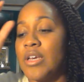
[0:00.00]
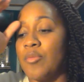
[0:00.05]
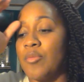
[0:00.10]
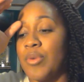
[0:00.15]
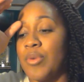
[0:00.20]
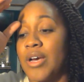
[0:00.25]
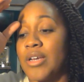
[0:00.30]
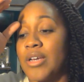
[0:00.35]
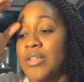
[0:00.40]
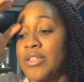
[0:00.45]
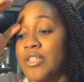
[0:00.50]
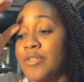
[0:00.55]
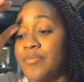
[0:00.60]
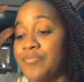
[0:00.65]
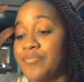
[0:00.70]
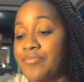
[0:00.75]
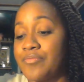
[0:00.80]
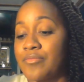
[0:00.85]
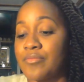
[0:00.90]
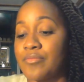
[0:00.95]
But
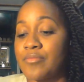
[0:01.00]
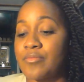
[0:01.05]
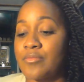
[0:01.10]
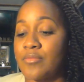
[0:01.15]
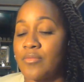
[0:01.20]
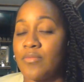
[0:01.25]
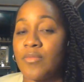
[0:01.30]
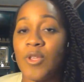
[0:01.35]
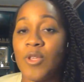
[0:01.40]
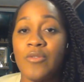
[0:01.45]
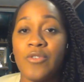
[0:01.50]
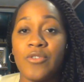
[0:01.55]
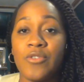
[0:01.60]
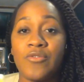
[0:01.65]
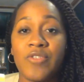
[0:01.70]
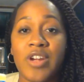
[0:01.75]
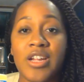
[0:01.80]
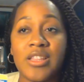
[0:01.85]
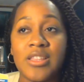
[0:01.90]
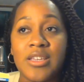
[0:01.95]
if you've
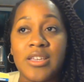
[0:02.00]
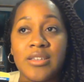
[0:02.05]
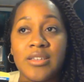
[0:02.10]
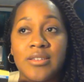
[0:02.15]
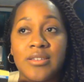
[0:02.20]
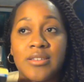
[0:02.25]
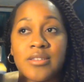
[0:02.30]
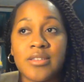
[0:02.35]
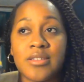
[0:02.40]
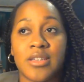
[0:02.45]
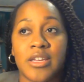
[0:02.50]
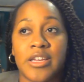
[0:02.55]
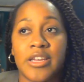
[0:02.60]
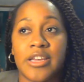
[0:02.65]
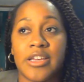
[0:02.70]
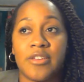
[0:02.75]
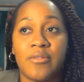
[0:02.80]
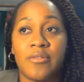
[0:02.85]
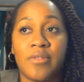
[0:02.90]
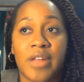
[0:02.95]
read this
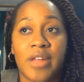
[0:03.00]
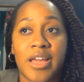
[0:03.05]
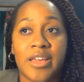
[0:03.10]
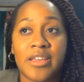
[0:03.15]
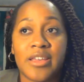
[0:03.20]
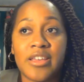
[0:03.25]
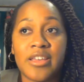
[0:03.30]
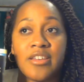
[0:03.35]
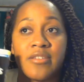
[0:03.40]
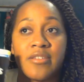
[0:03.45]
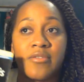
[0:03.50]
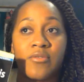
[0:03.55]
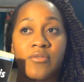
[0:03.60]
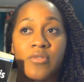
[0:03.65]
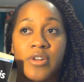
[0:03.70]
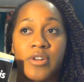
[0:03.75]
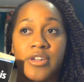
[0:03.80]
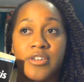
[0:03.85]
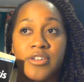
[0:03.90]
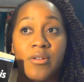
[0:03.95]
and you like it or
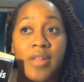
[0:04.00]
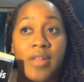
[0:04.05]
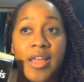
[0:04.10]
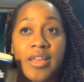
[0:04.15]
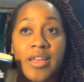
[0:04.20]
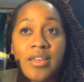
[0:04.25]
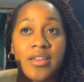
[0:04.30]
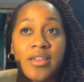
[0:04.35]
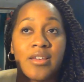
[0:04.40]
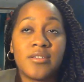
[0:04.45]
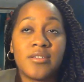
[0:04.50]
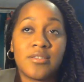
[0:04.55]
you don't like it,